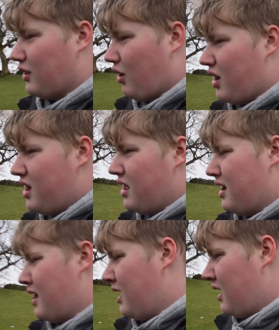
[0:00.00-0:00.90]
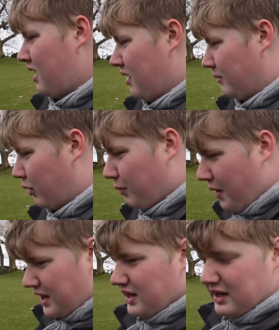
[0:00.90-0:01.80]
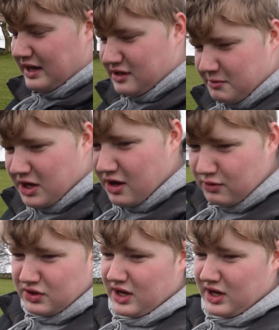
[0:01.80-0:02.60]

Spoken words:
long, but when it needs to be used,